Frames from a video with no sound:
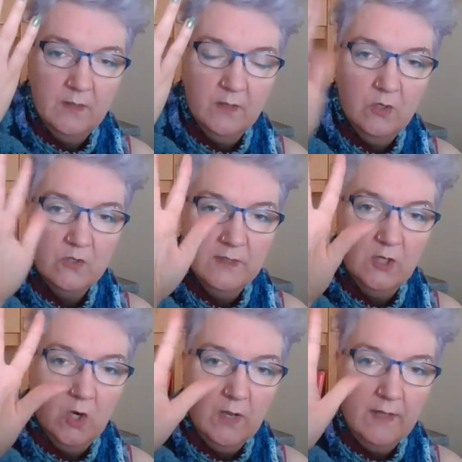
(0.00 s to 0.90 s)
So little
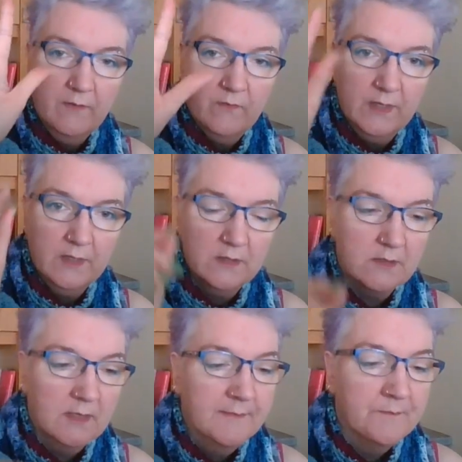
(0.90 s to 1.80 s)
needles
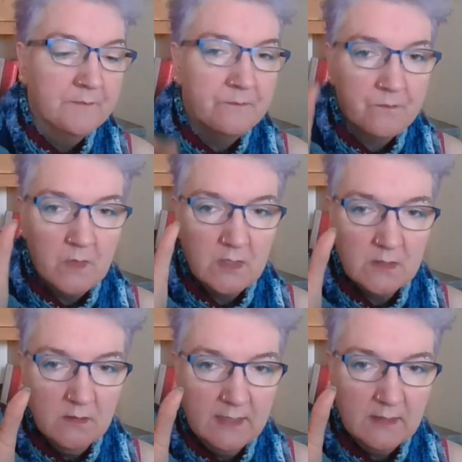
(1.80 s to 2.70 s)
I can't
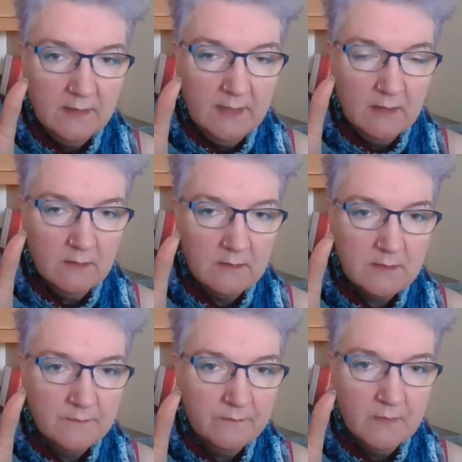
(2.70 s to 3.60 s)
hold because they're
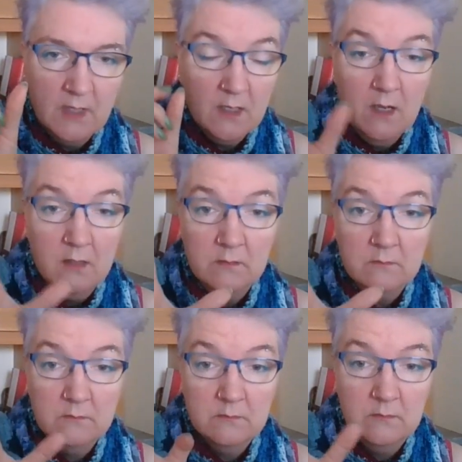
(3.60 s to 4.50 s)
just in the wrong place in my
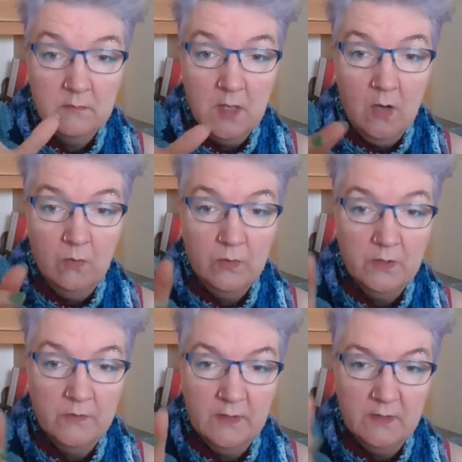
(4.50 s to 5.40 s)
hand.
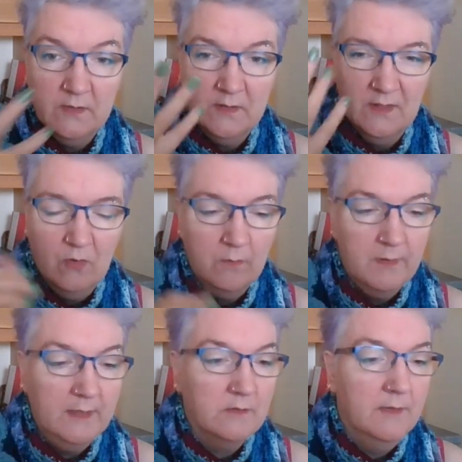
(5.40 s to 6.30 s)
So I got the big ones,
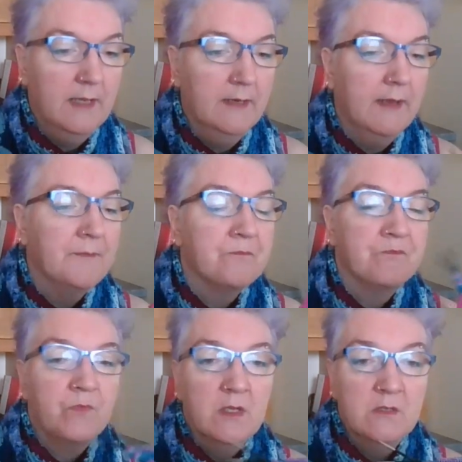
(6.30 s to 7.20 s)
and to be honest, they're
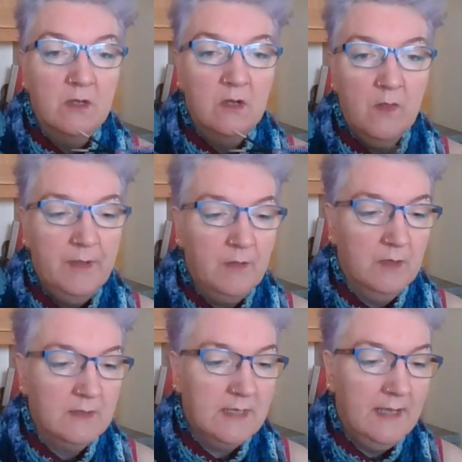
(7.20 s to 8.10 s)
very unwieldy, but I
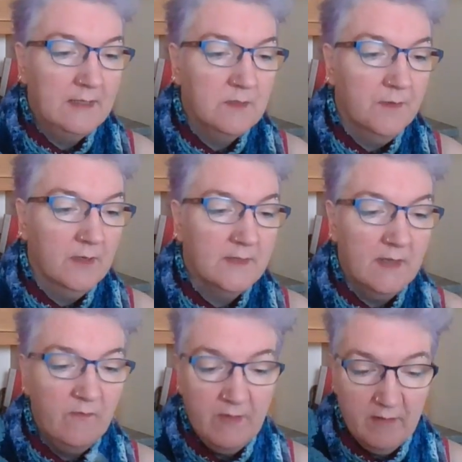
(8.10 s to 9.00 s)
don't know if I could have
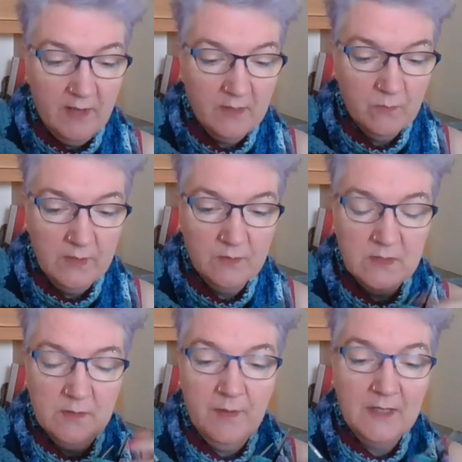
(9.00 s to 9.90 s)
dealt with smaller ones
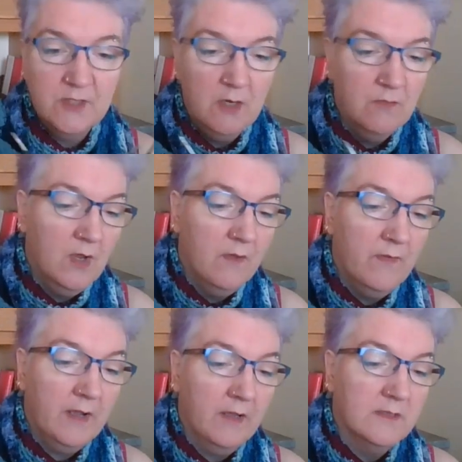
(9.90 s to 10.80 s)
because there are quite a lot of
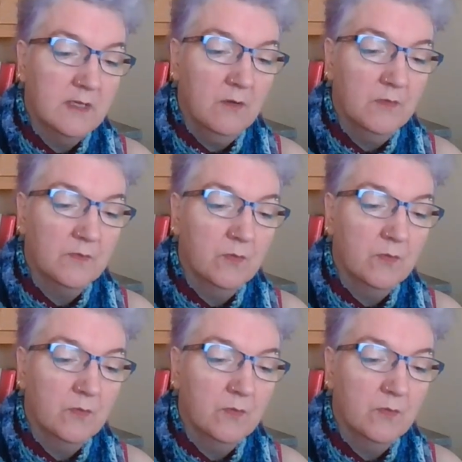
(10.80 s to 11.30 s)
stitches on there.